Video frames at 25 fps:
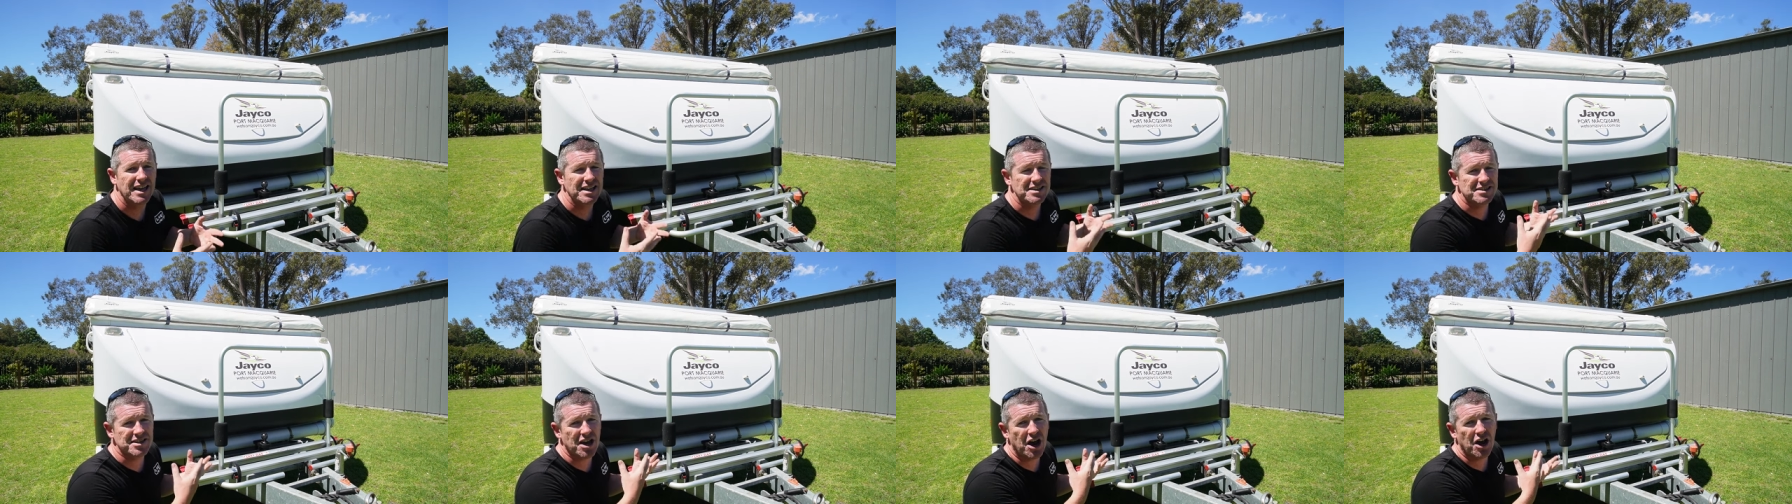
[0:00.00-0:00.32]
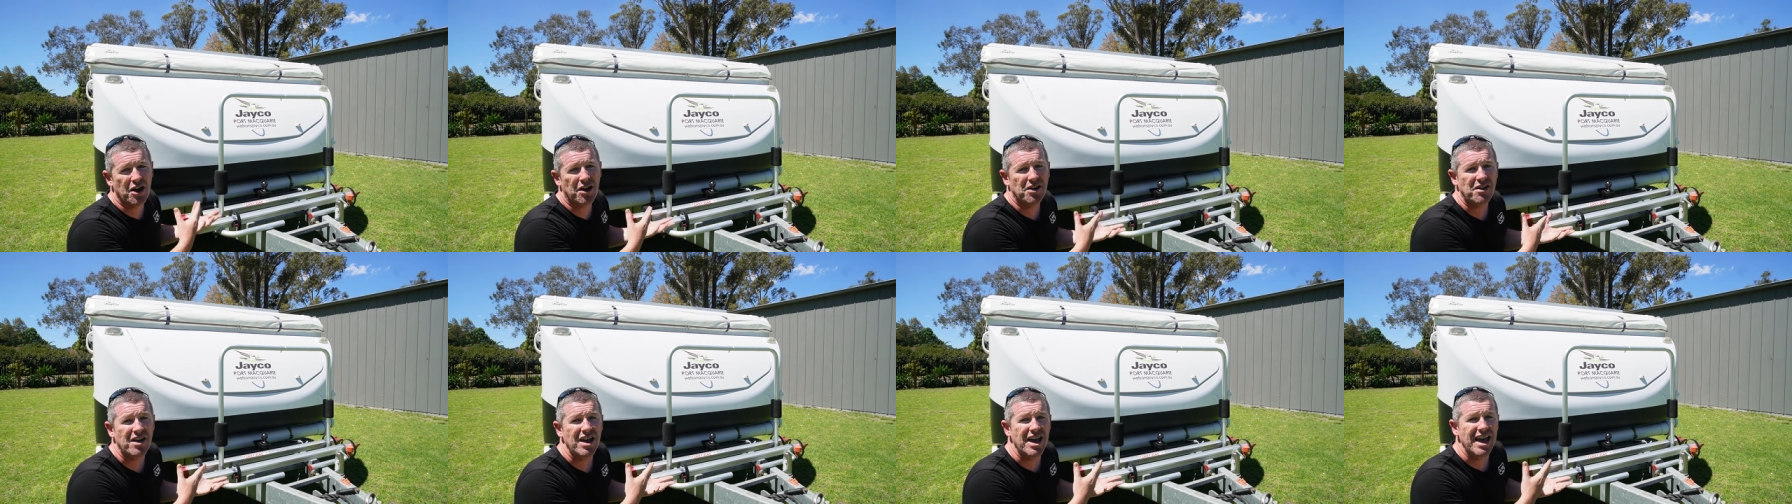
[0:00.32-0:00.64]

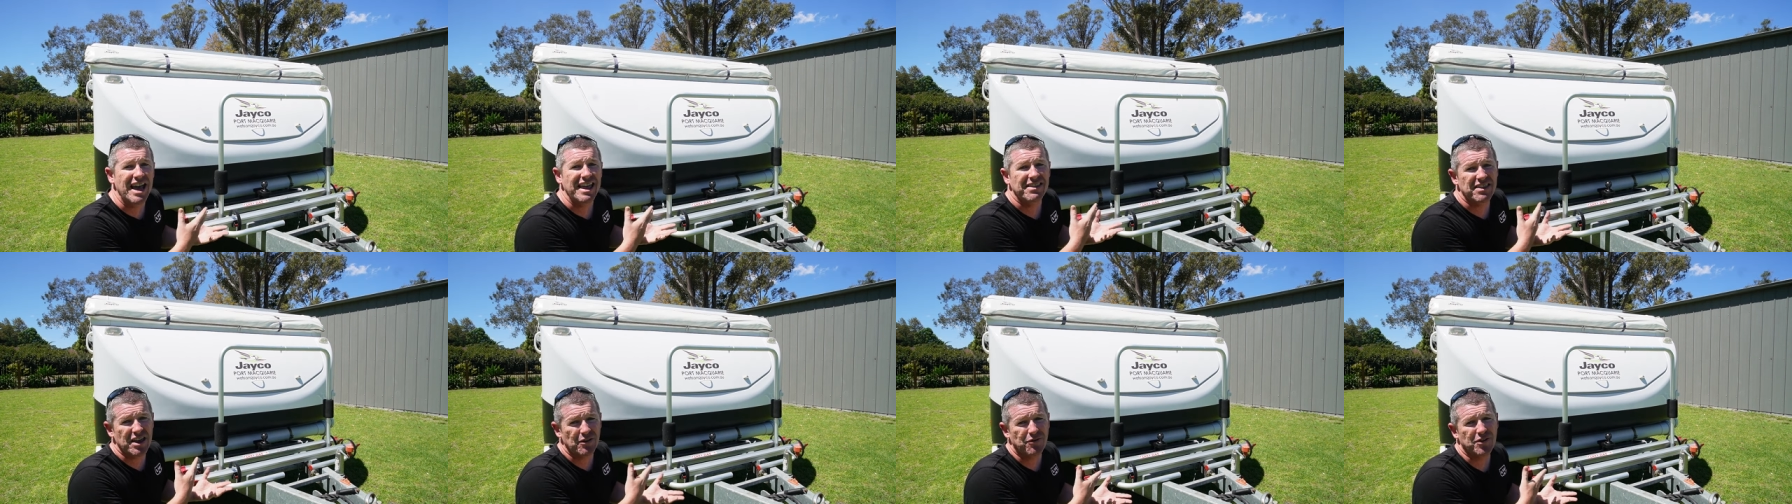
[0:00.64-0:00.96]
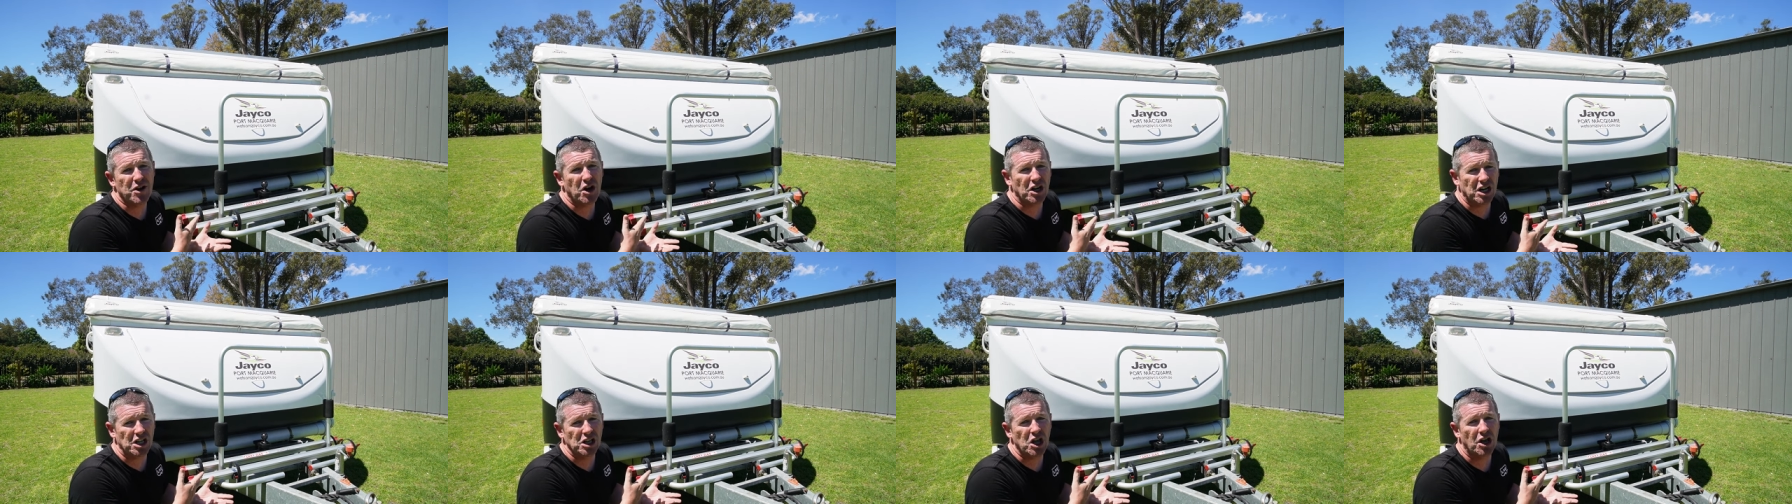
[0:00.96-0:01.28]
So they've
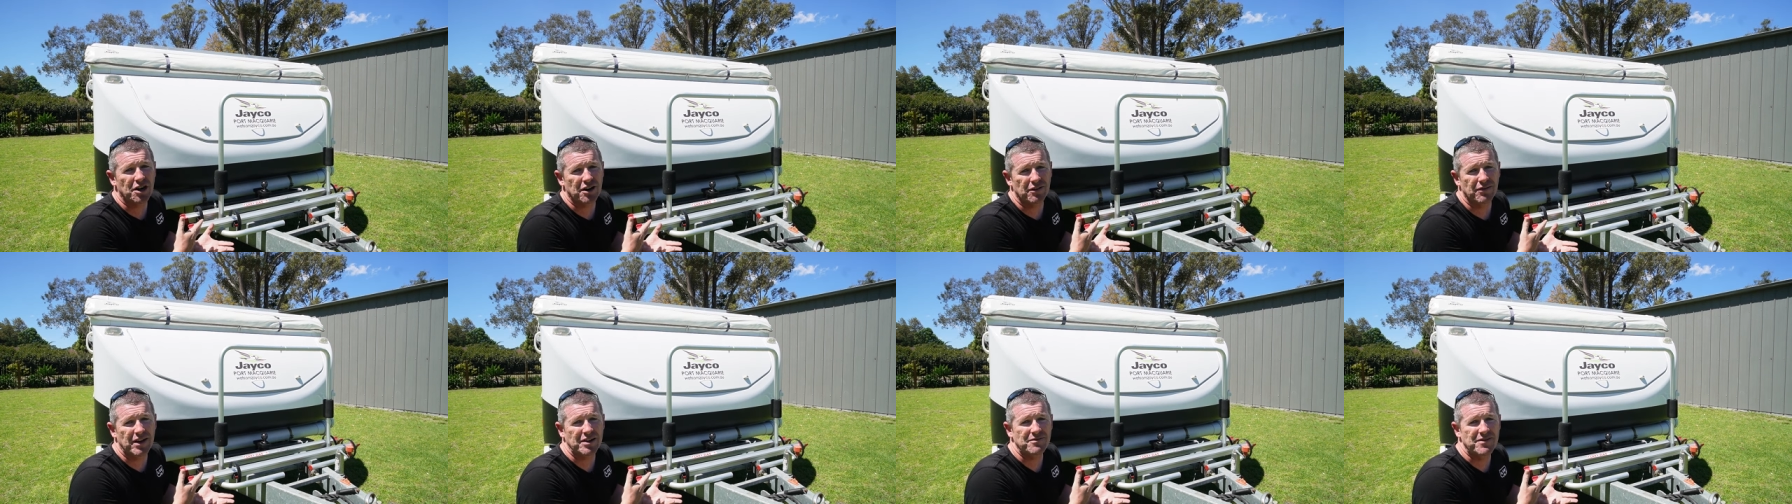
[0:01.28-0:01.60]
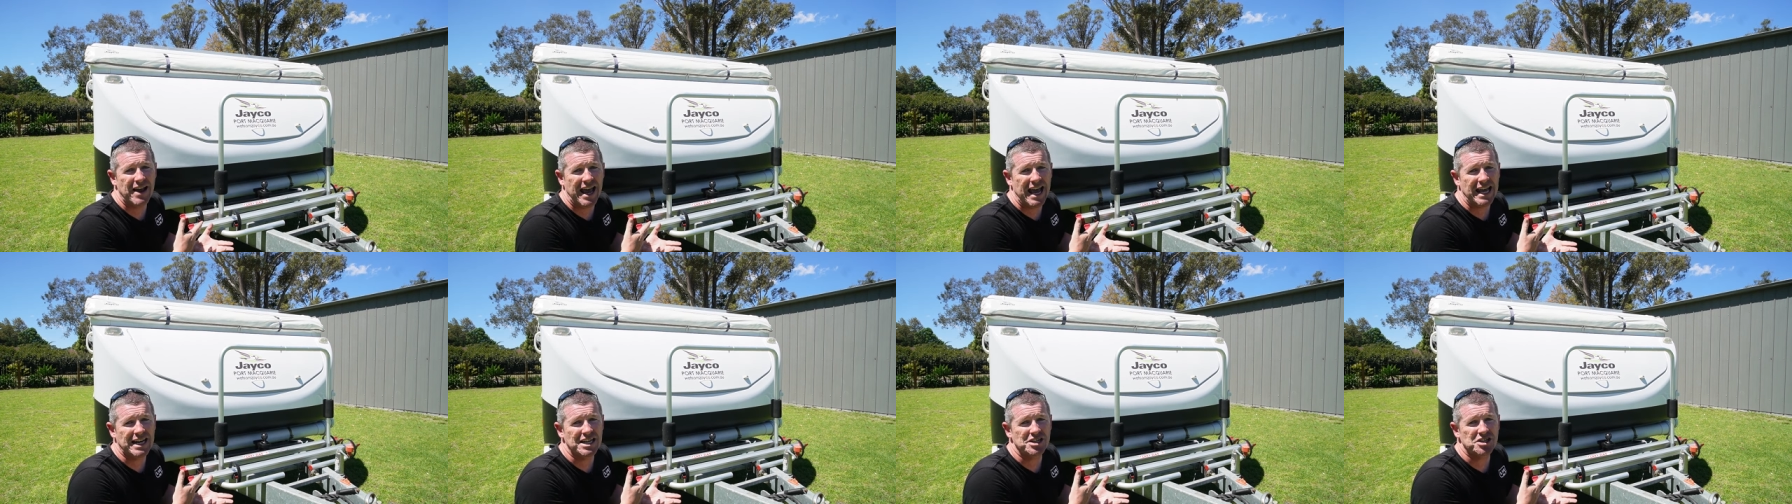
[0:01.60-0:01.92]
got a lot of
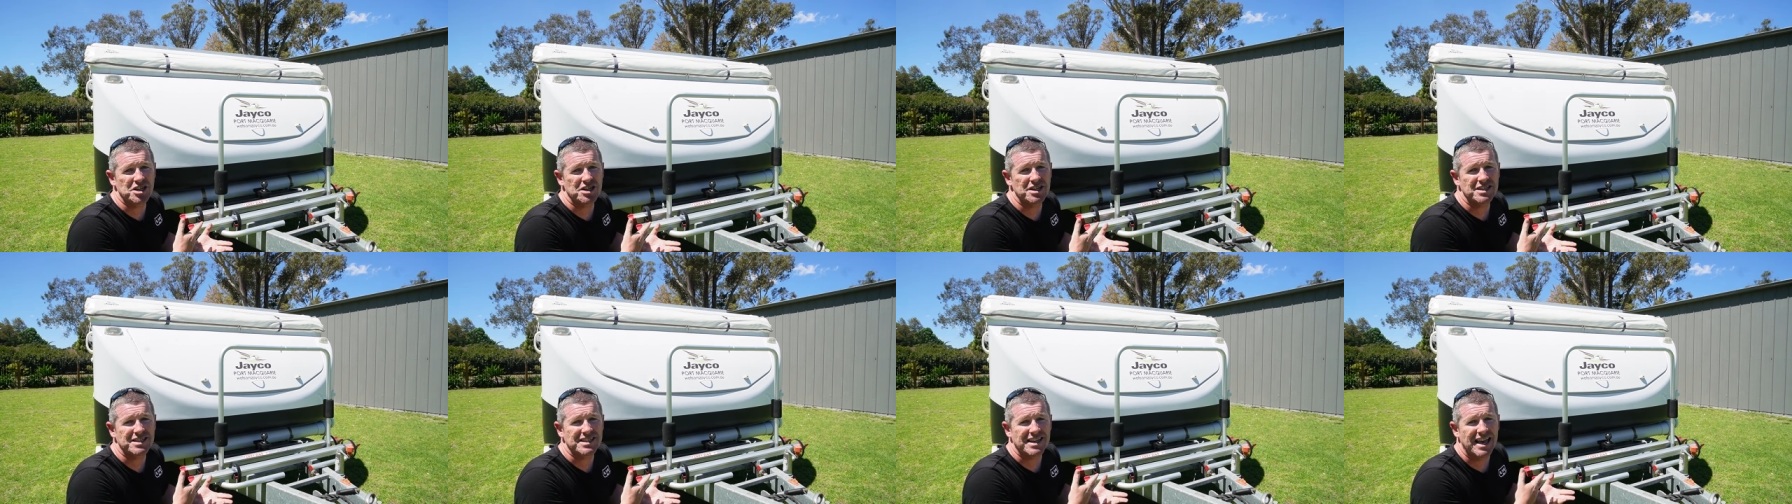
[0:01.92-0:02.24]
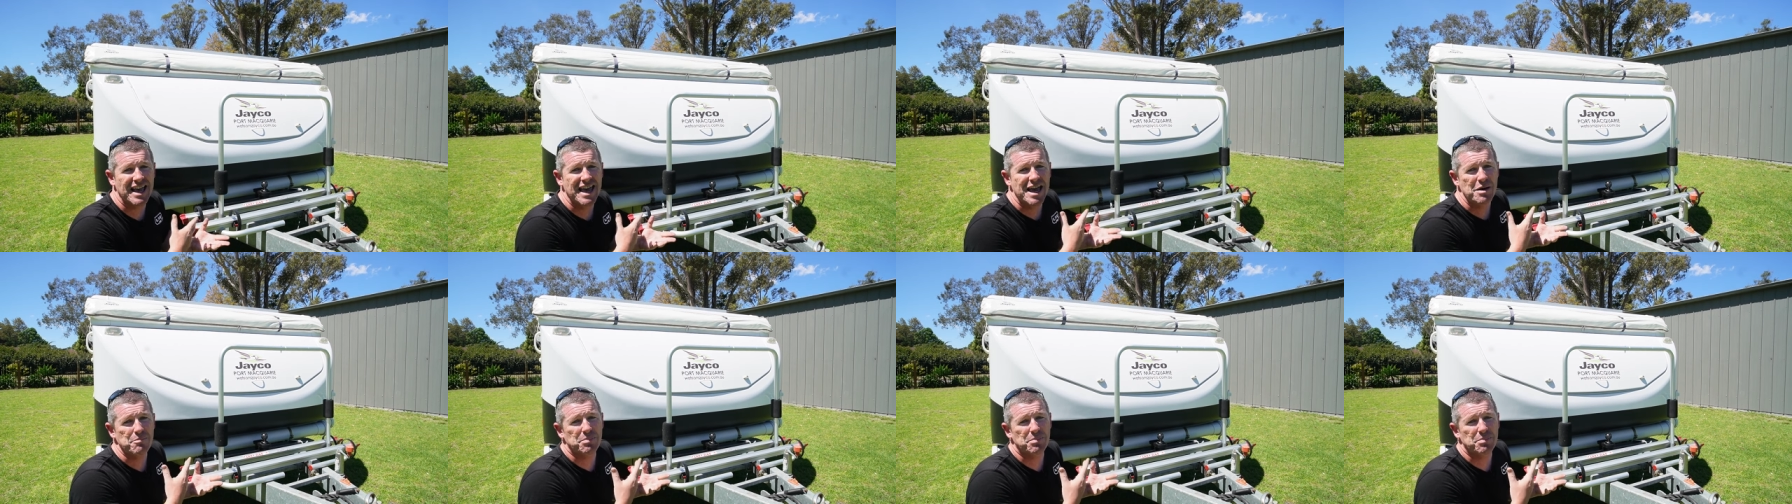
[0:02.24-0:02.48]
advantages,